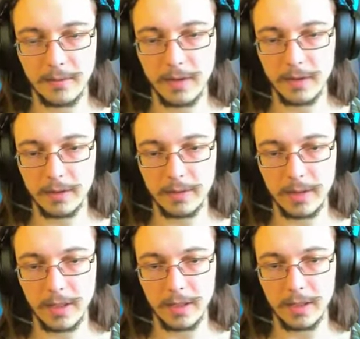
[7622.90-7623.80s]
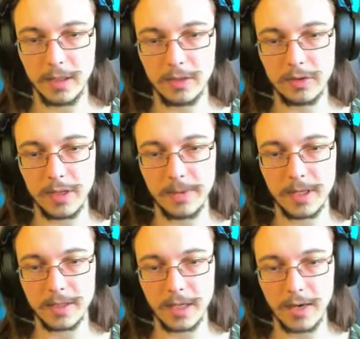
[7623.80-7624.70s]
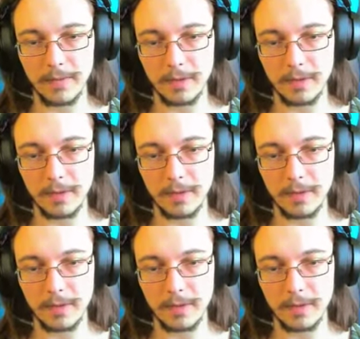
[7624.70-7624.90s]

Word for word: Well, too bad. Yes, you did, because I gave it